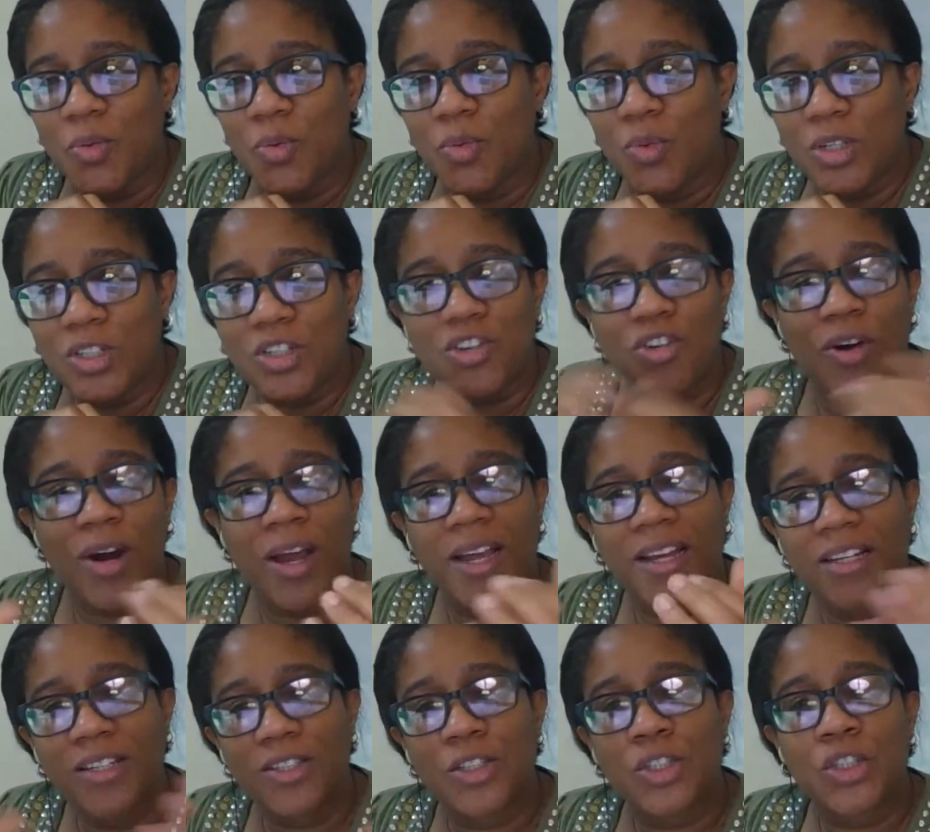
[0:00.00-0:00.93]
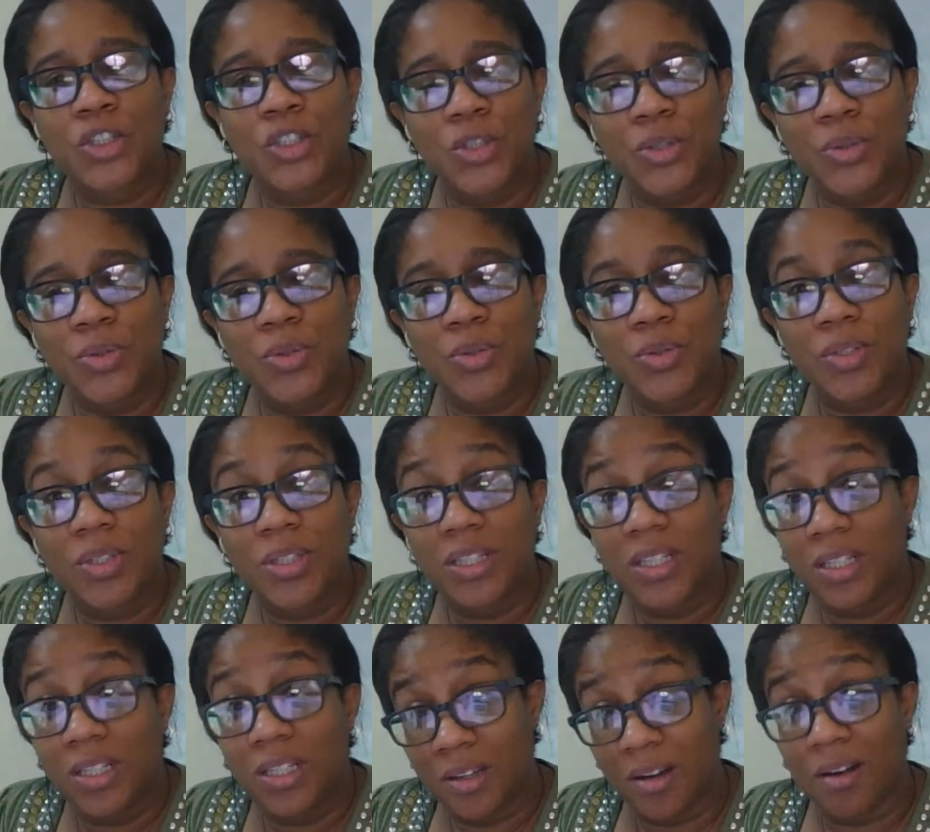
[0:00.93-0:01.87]
we're trying to show
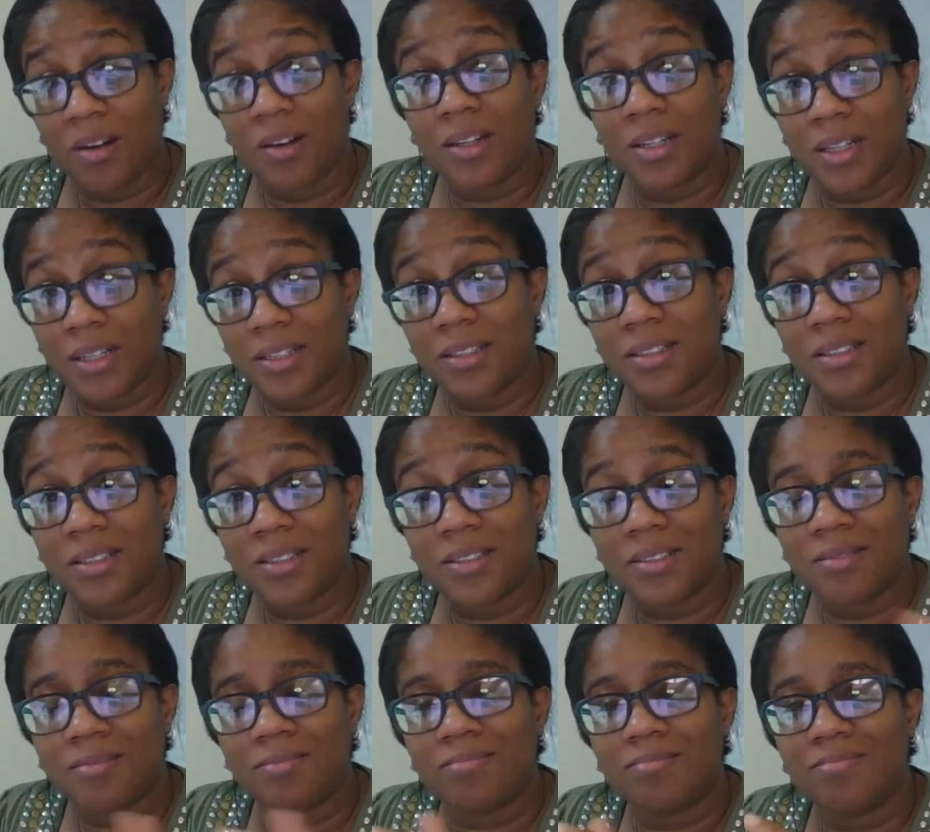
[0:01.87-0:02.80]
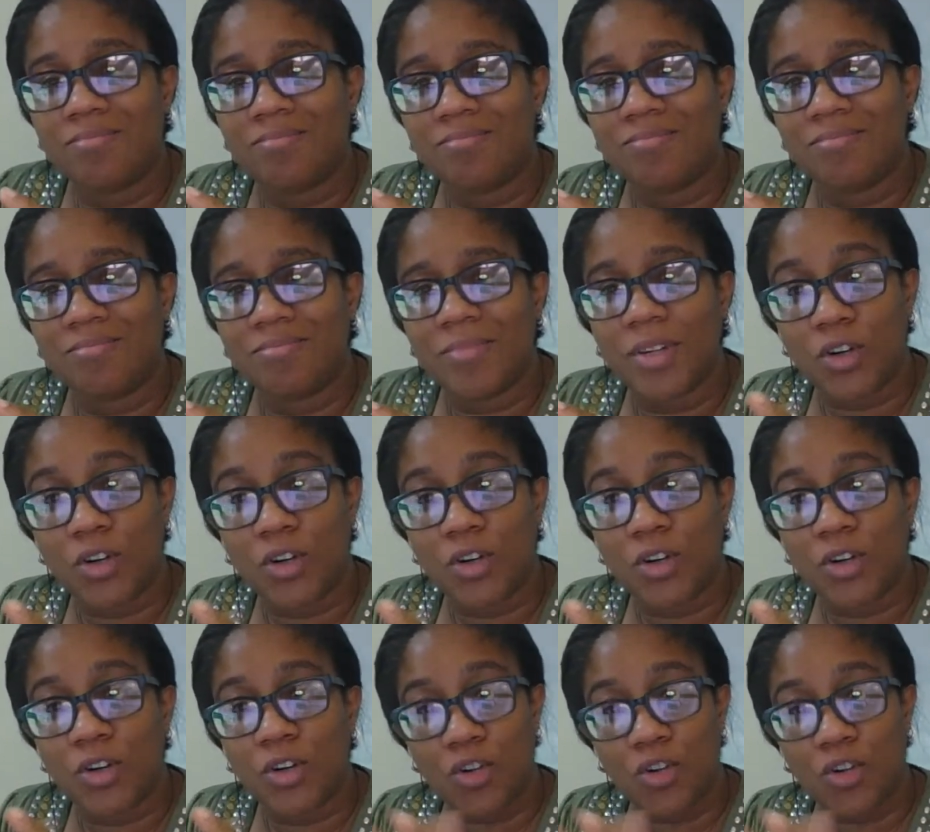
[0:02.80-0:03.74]
the youngest a
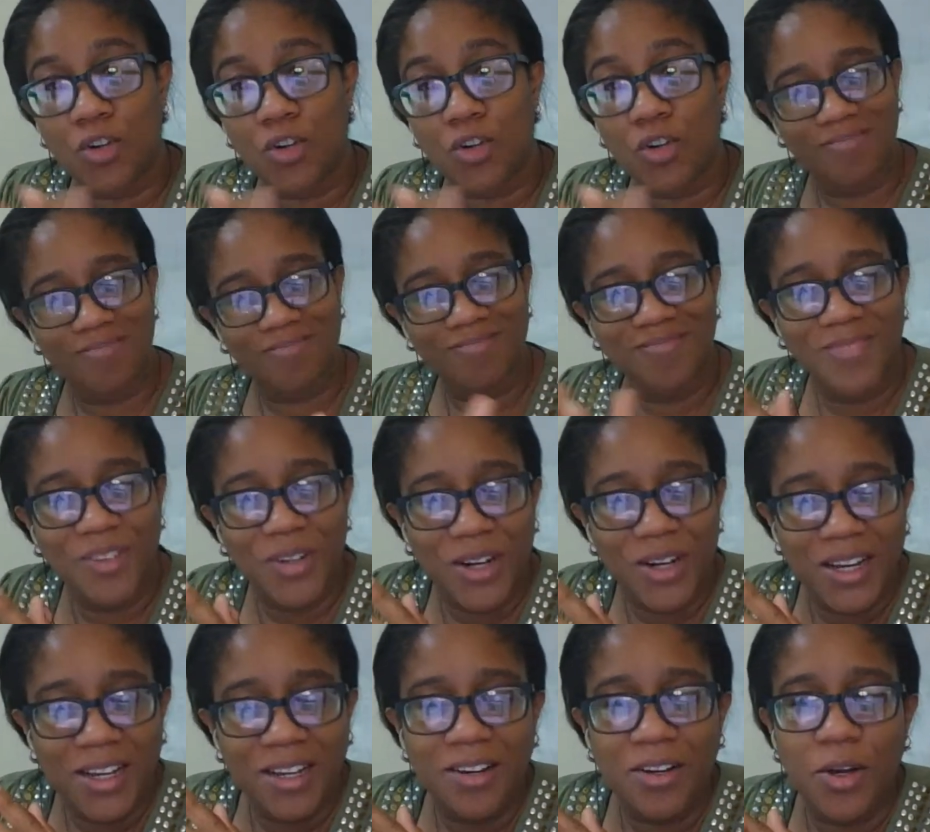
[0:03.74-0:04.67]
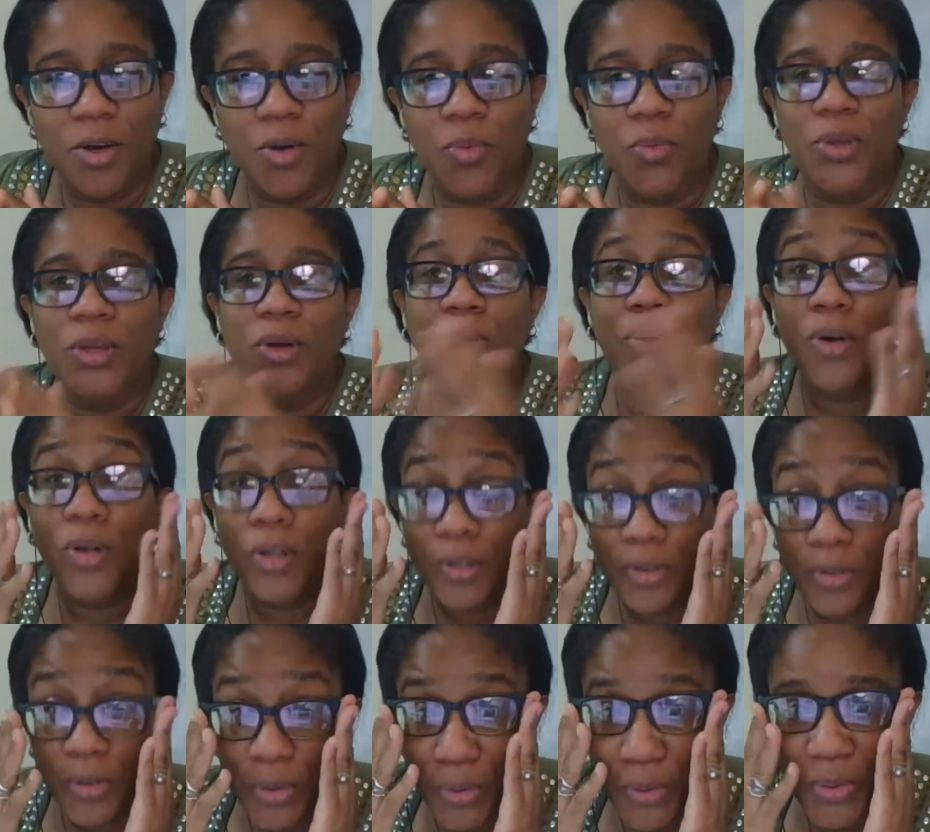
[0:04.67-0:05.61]
tree, right? Now, we
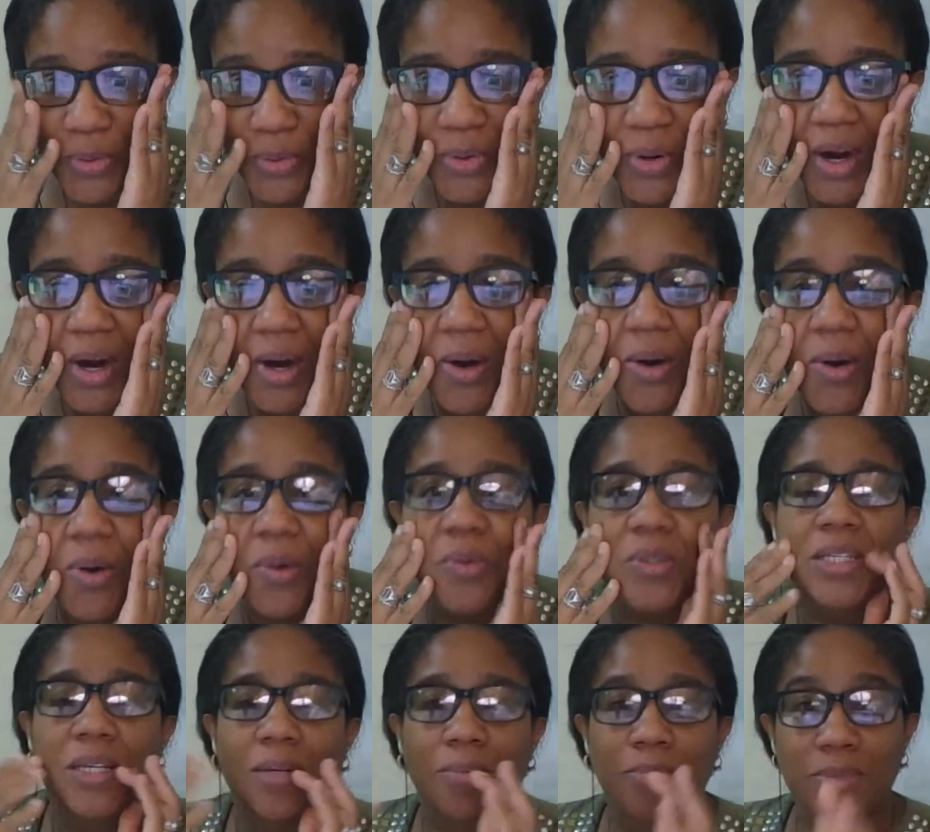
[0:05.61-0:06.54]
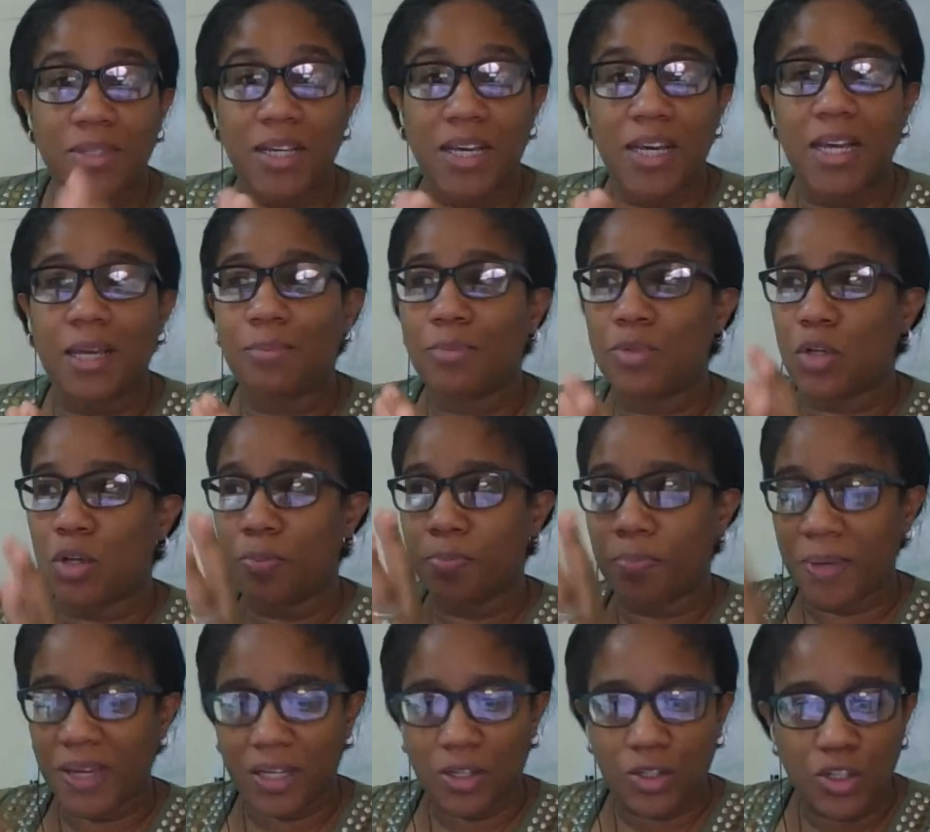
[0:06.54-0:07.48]
all know how sometimes
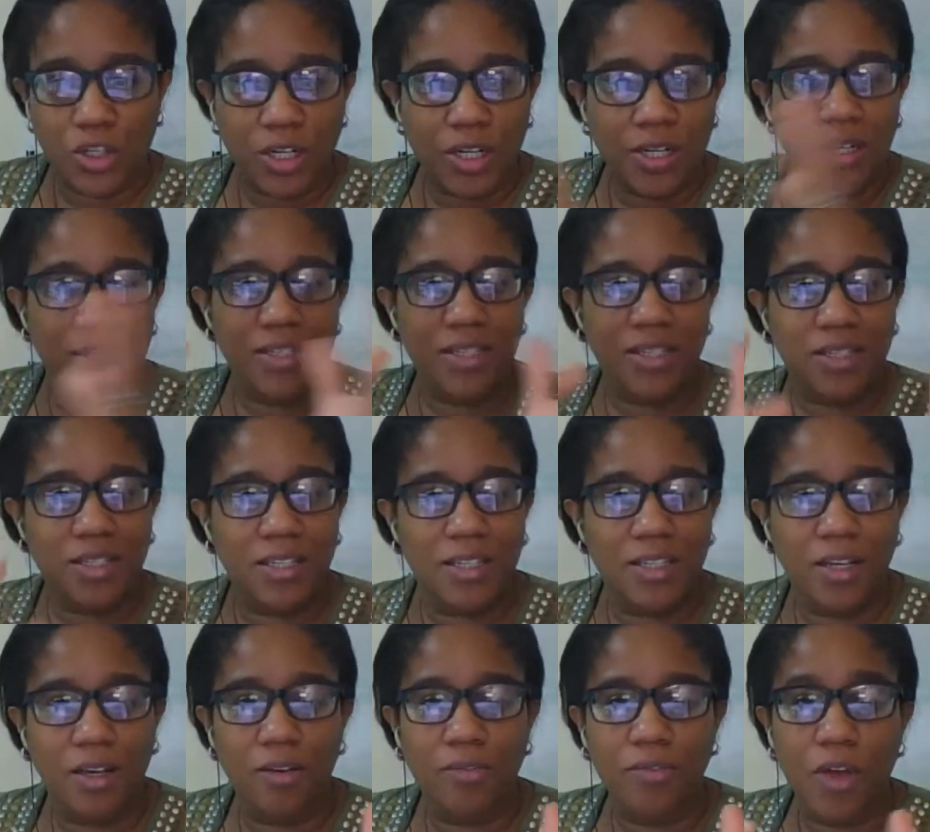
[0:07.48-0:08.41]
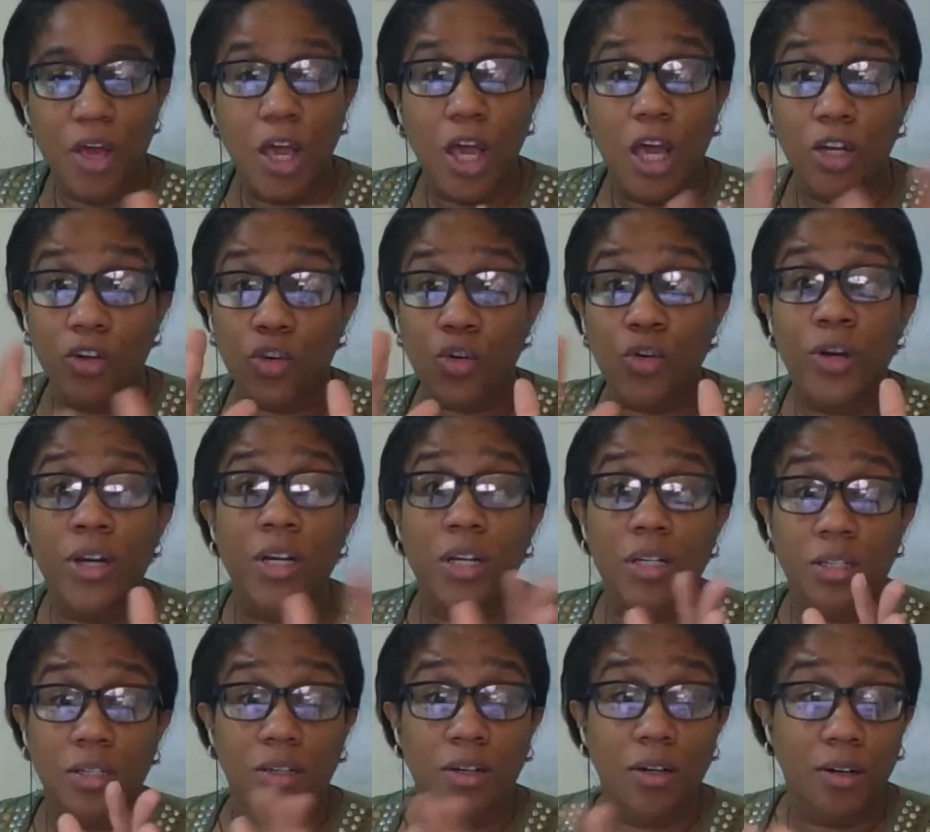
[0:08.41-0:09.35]
on pictures and stuff, a tree
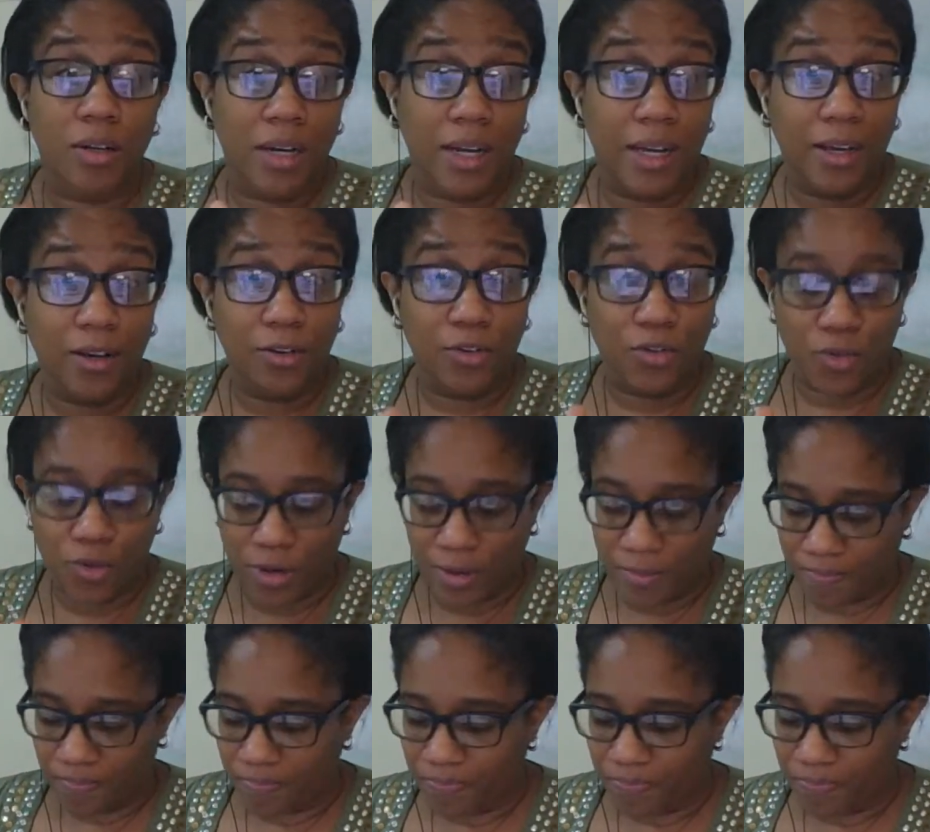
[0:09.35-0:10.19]
doesn't look like a tree.